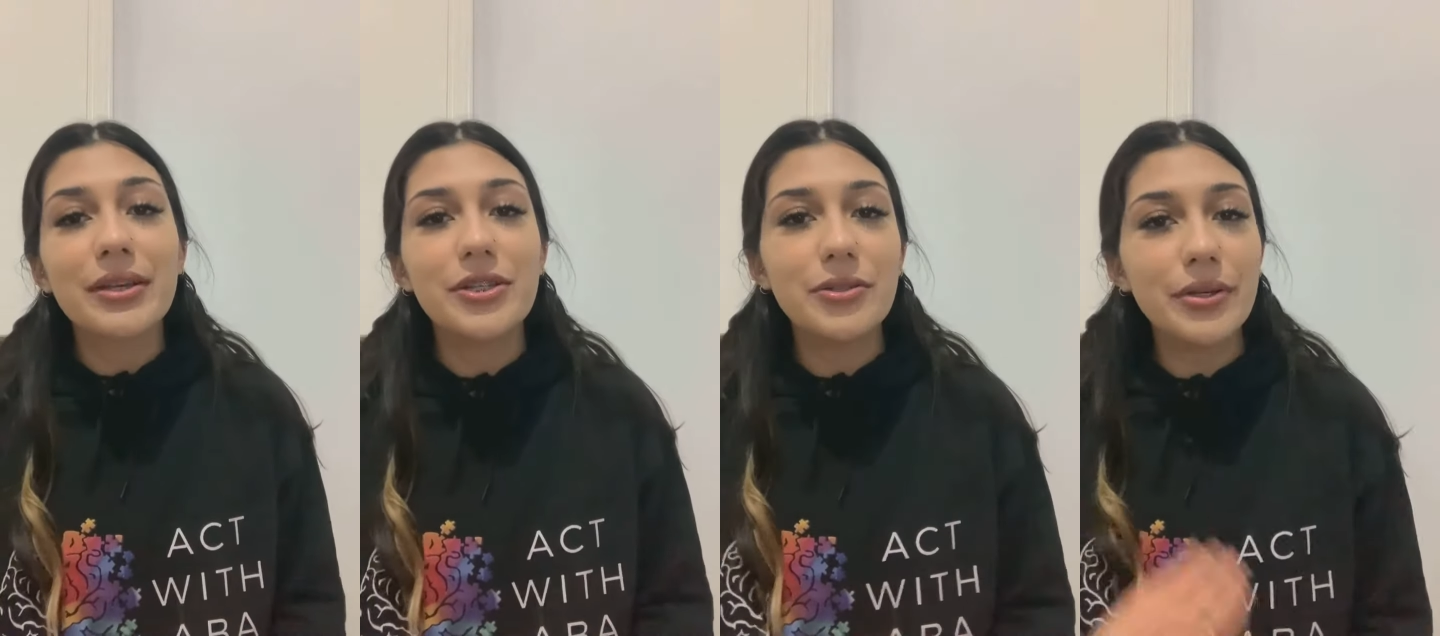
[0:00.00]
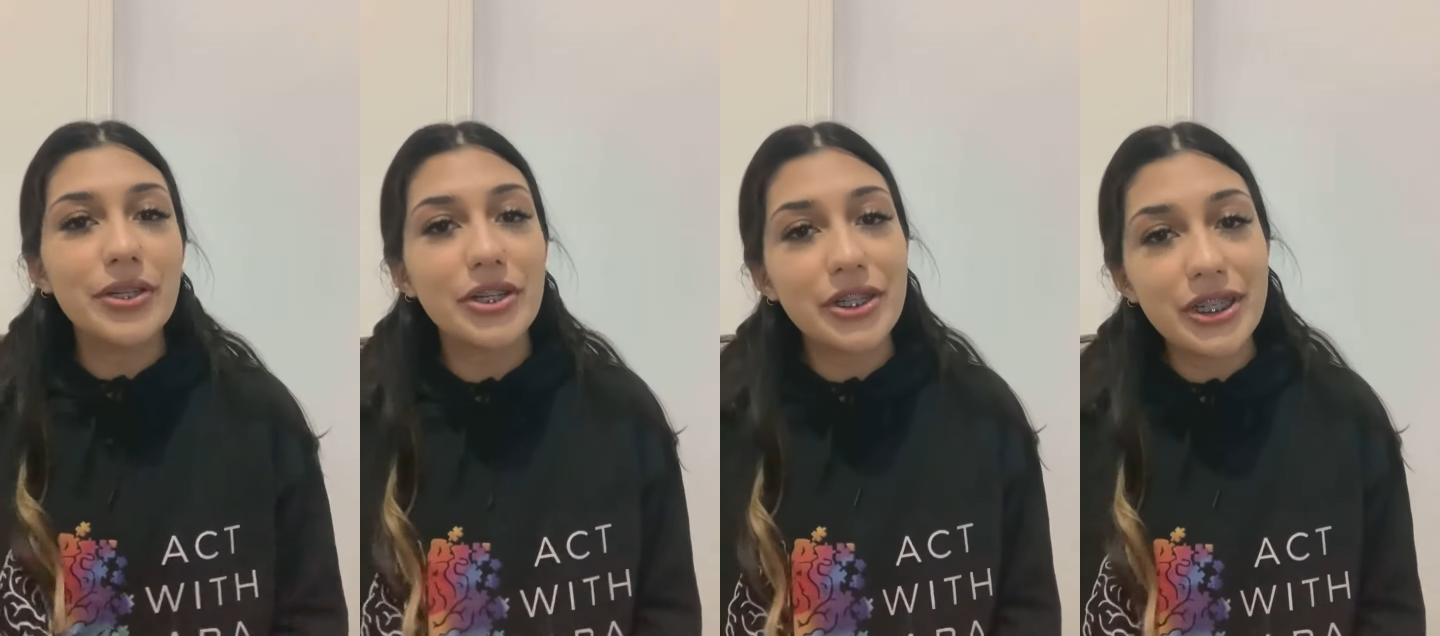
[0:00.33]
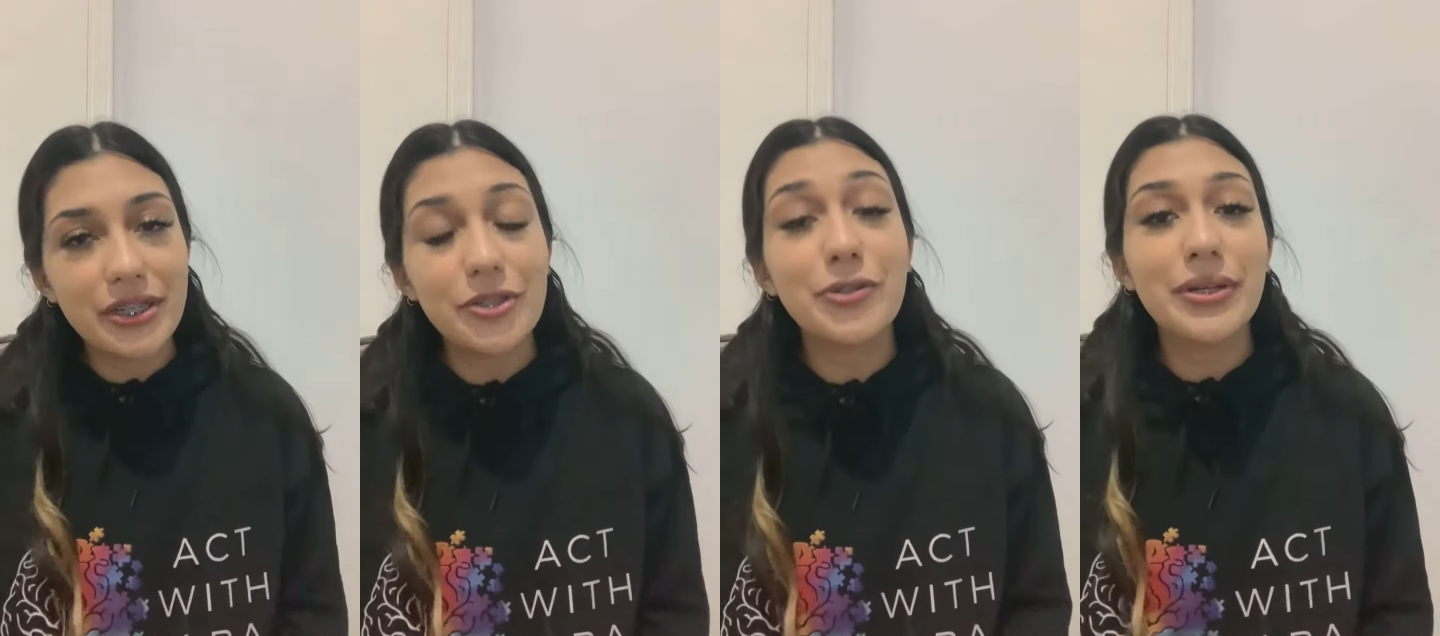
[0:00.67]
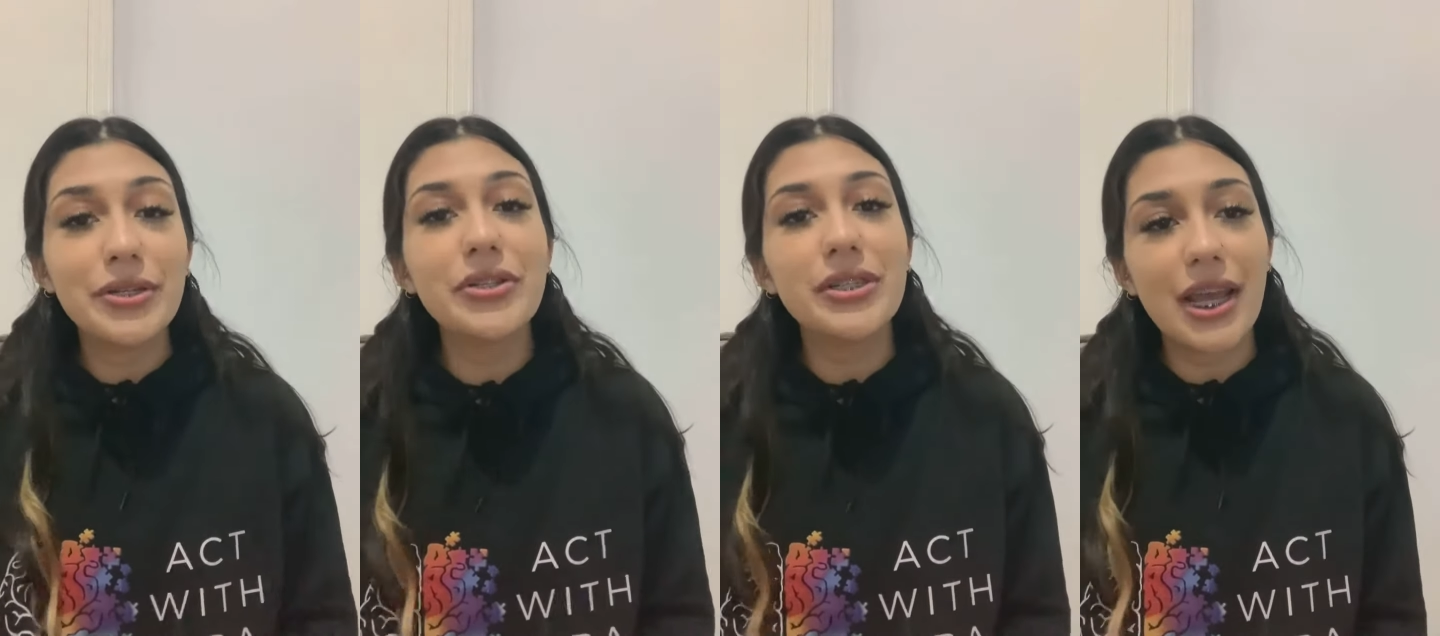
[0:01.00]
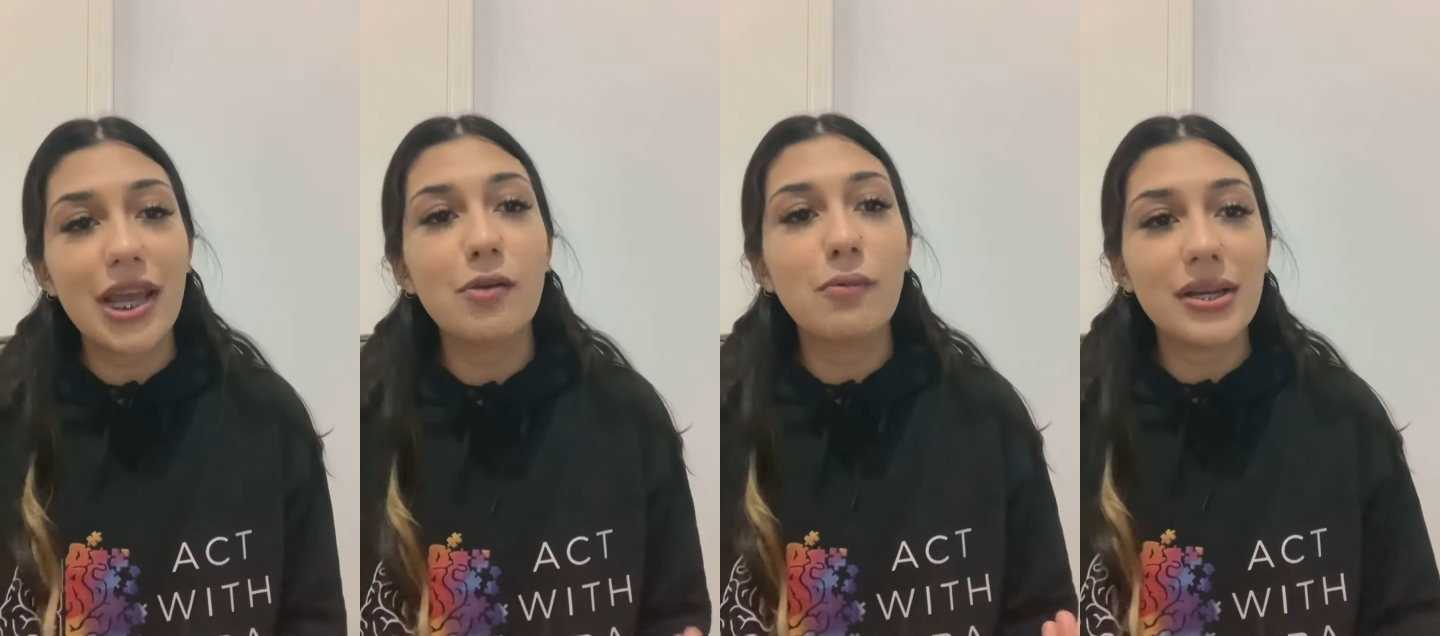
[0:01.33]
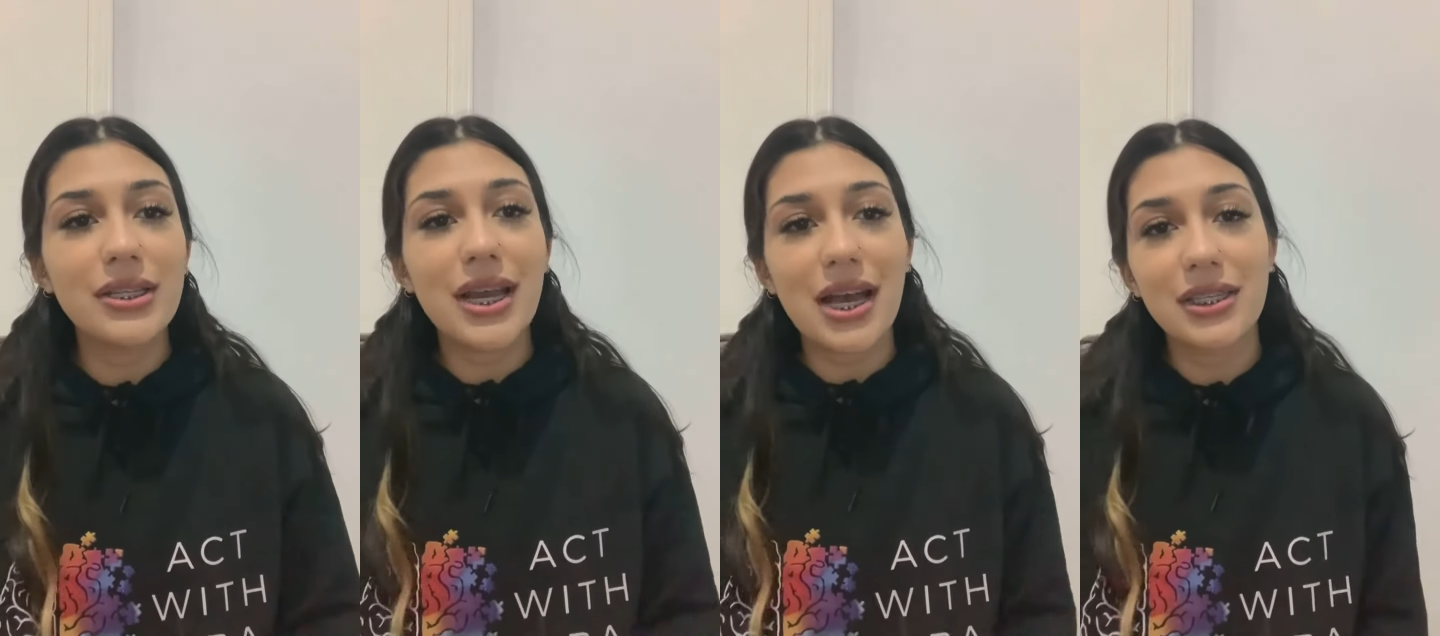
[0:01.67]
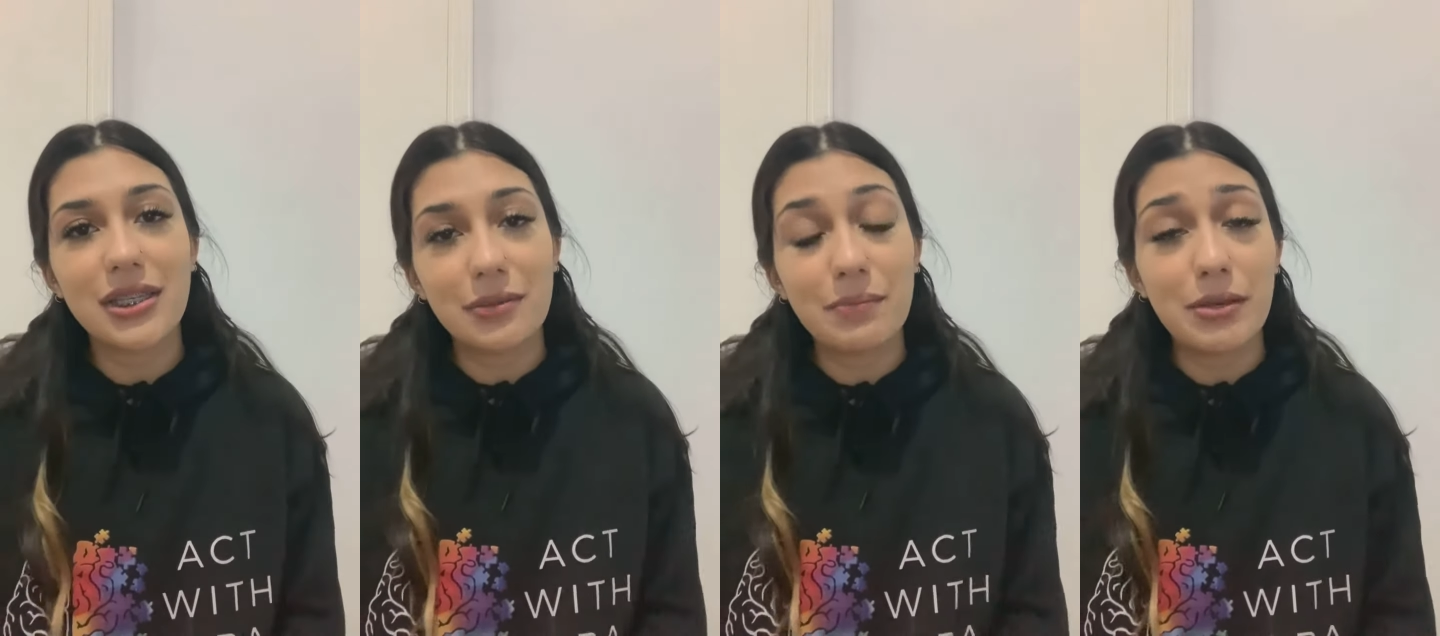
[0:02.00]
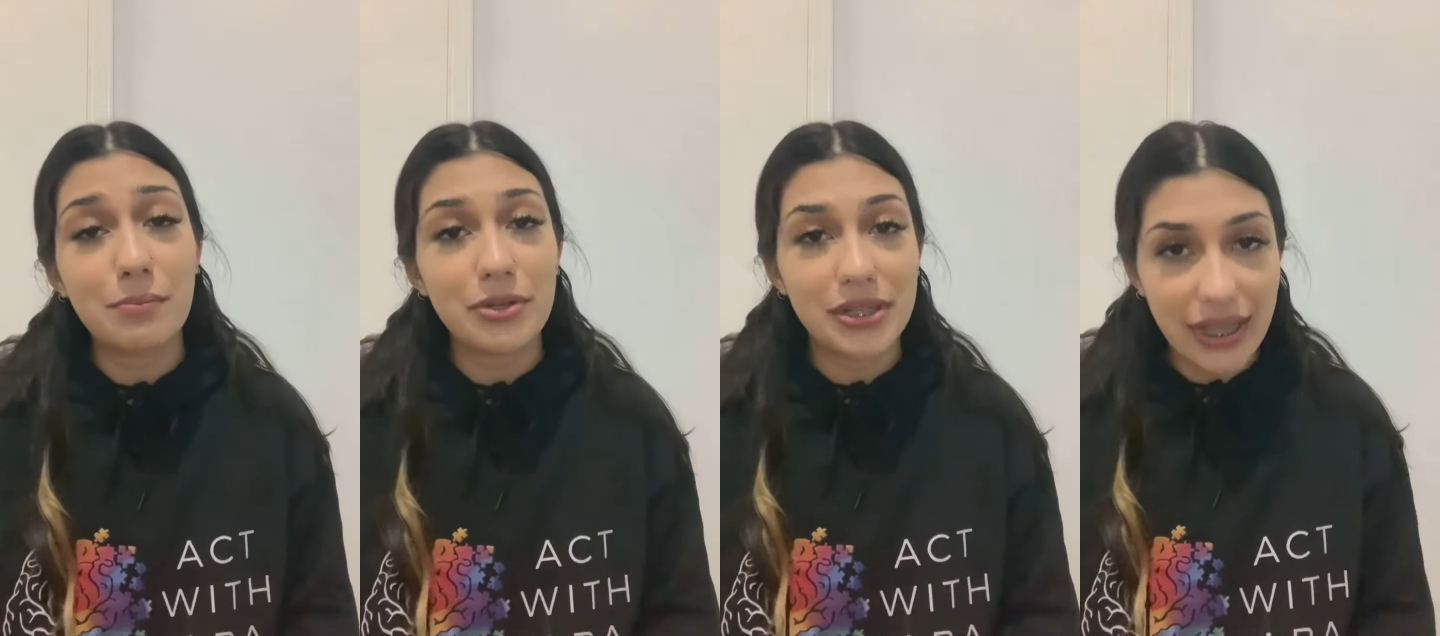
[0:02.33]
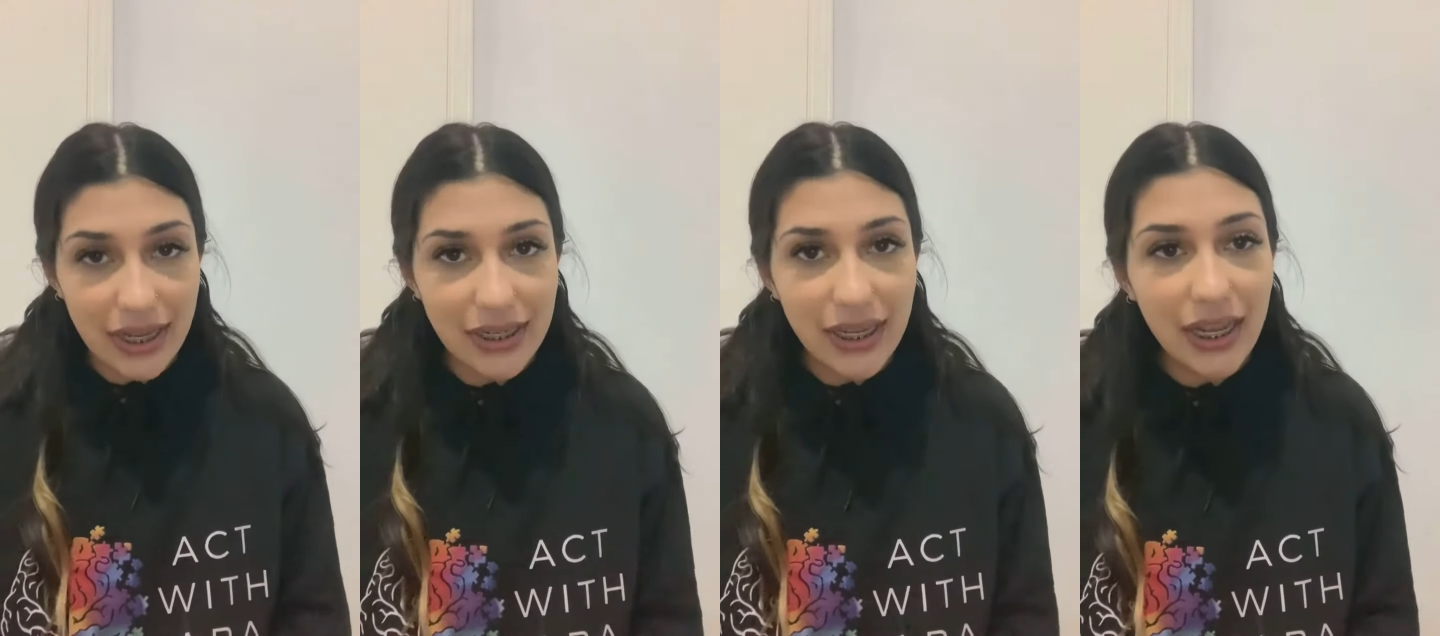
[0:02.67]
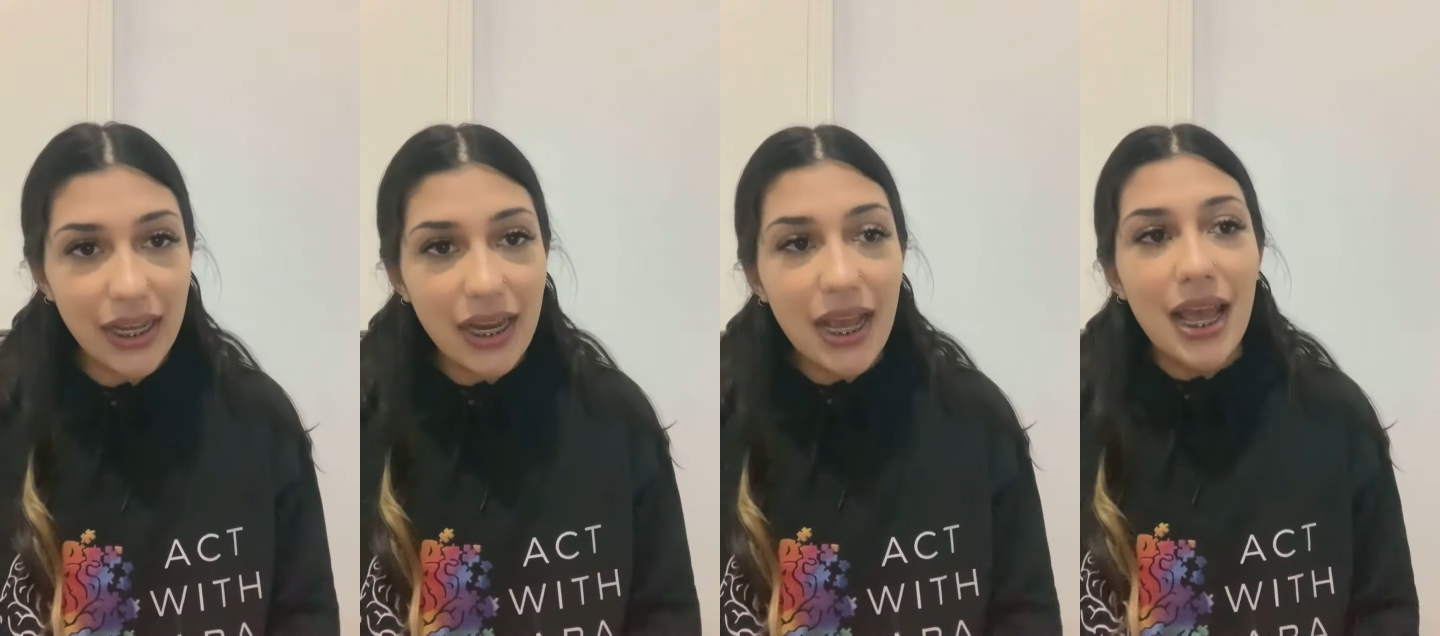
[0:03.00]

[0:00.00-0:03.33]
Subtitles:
to understand what task is being presented